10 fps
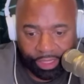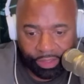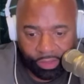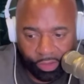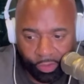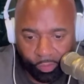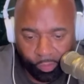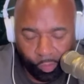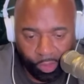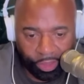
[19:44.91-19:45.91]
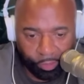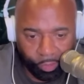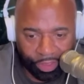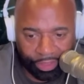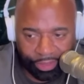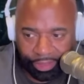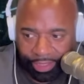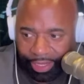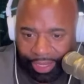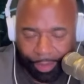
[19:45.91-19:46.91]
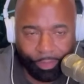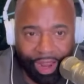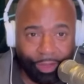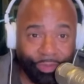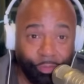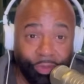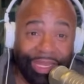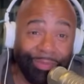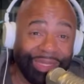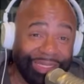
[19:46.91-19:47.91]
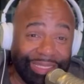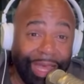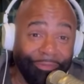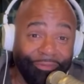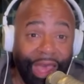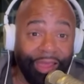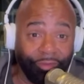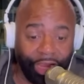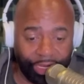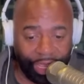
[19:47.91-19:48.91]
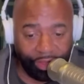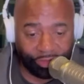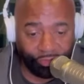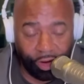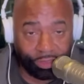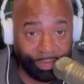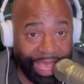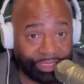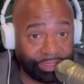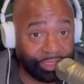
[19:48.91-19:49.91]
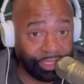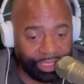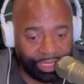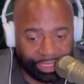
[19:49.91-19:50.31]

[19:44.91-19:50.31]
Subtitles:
You know, one of the I probably would put him in the top 5 right now as far as backs in the league.